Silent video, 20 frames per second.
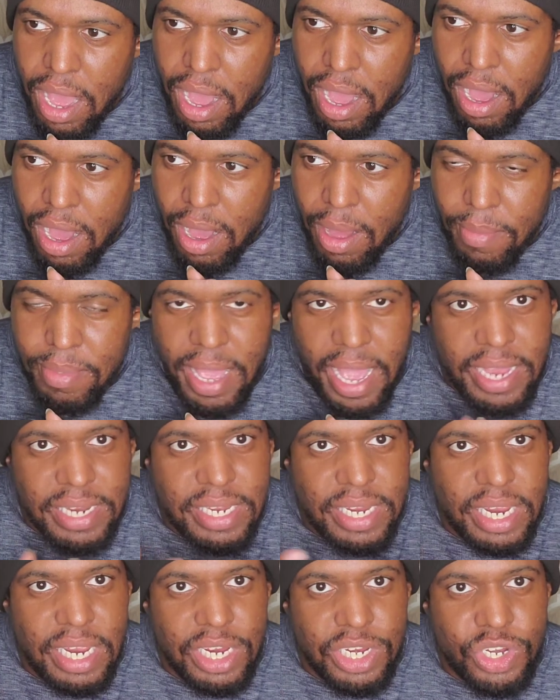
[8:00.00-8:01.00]

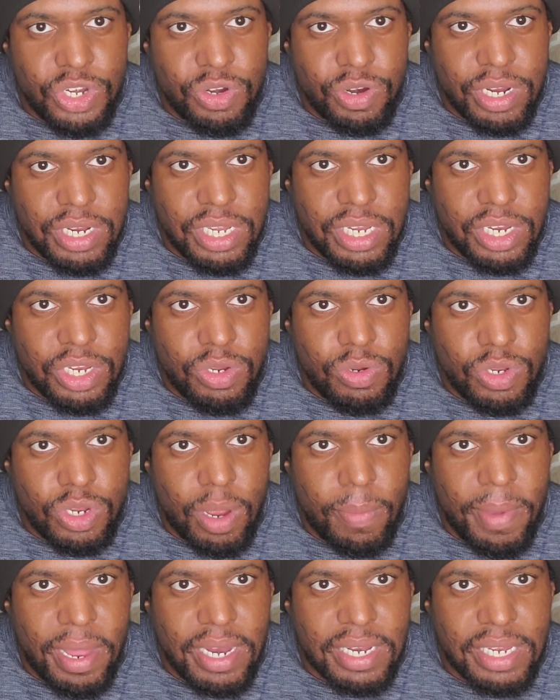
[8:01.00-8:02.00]
That's interesting too.
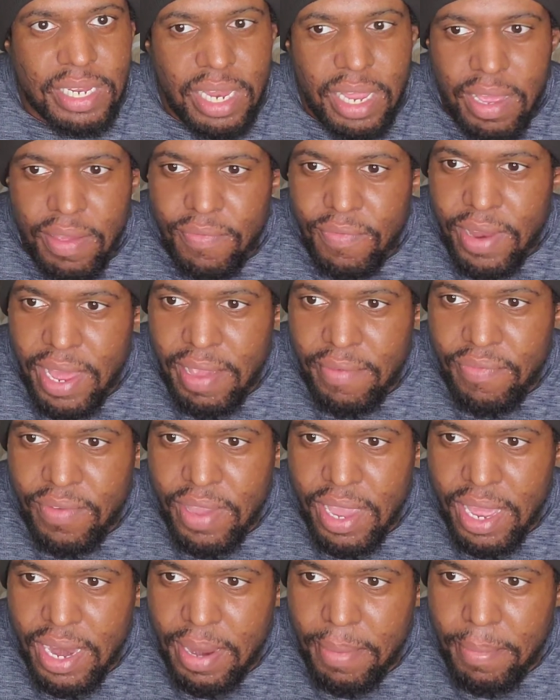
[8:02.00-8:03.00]
Talking about his love life
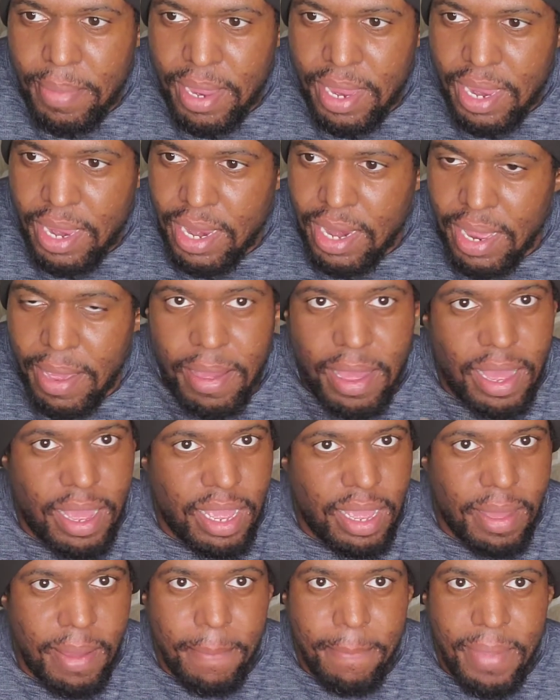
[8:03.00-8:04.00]
kind of being
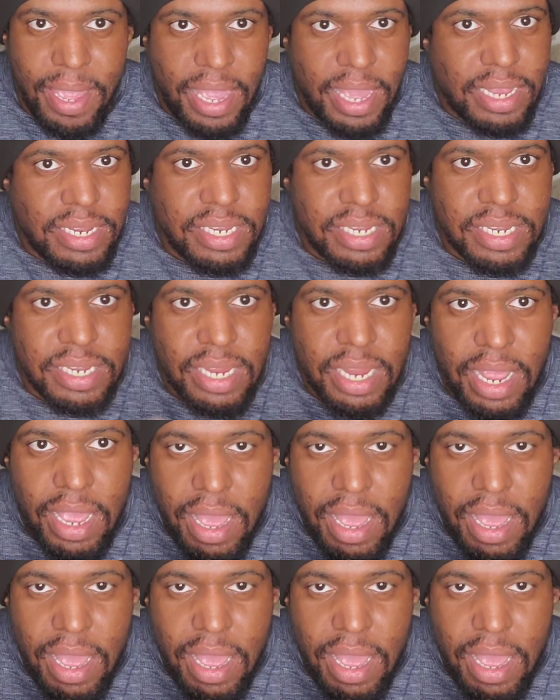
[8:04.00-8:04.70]
a mess.